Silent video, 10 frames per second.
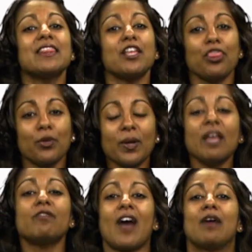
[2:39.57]
the
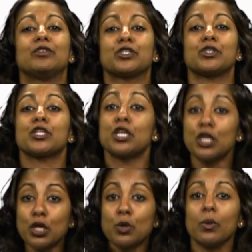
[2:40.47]
three founders
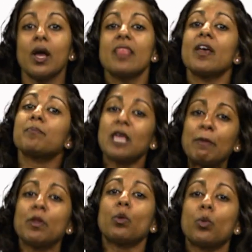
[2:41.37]
knew that
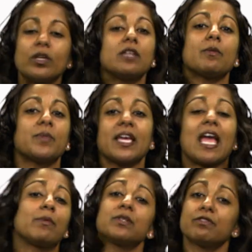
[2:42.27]
people wouldn't be
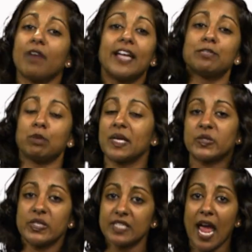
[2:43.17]
able to find a place
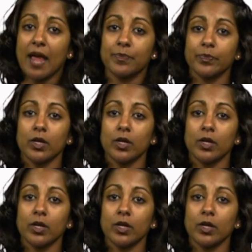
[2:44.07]
to stay.